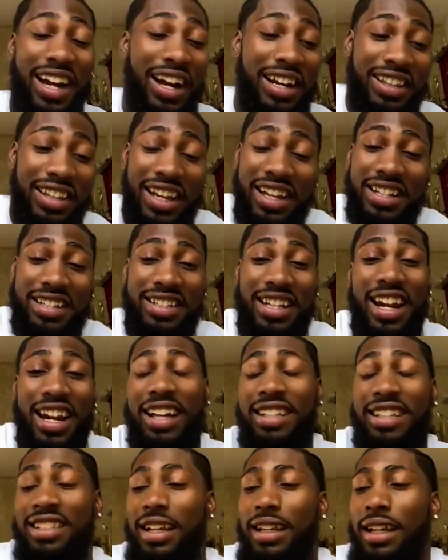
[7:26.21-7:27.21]
Everything he said,
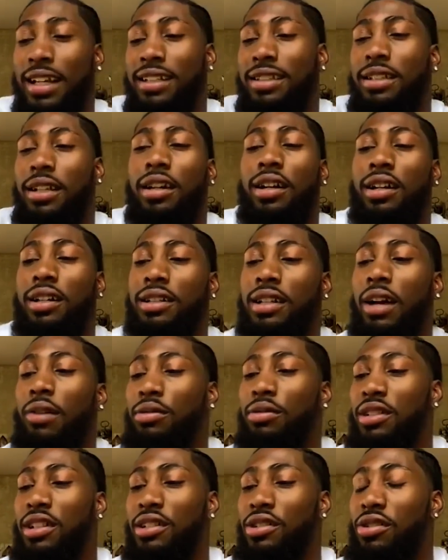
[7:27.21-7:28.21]
I said yes, sir, because I
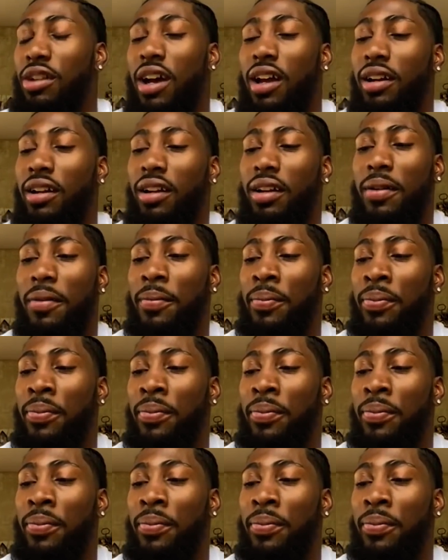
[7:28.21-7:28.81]
was just trying to,